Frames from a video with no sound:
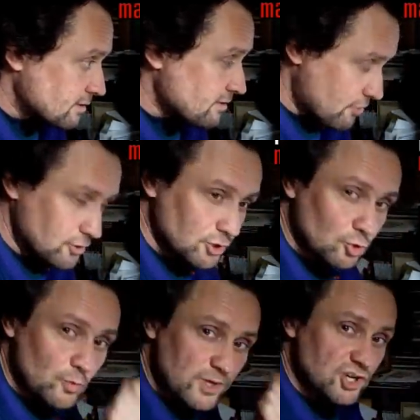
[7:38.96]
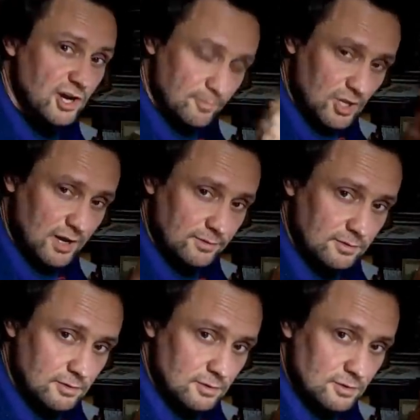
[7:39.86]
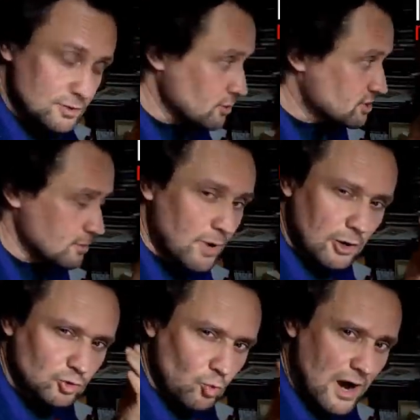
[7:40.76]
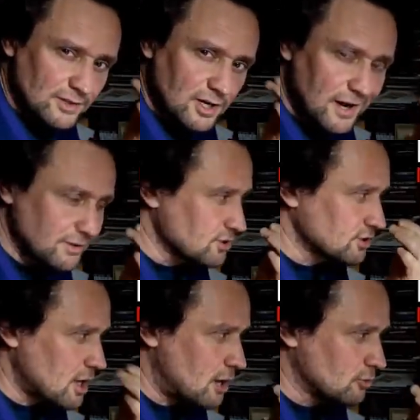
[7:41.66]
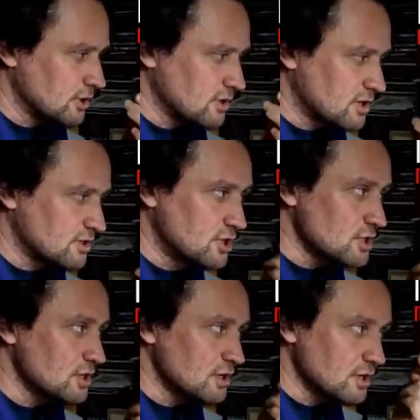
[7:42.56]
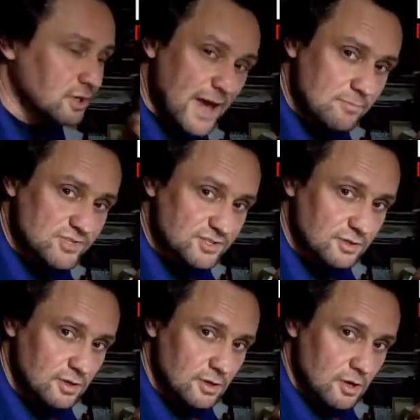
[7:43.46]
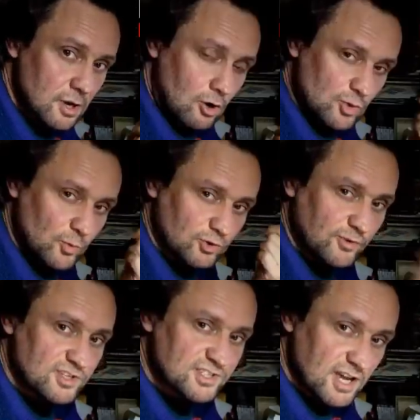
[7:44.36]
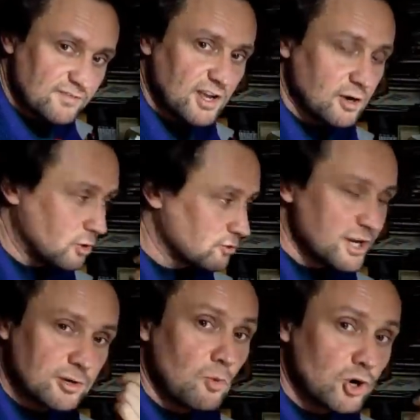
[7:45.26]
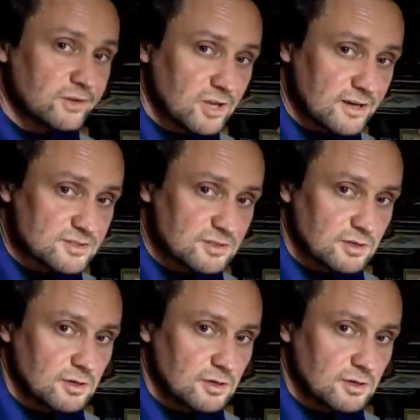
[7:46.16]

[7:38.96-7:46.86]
32 which I am done. So it's about 100 claims on what was safely already monetized.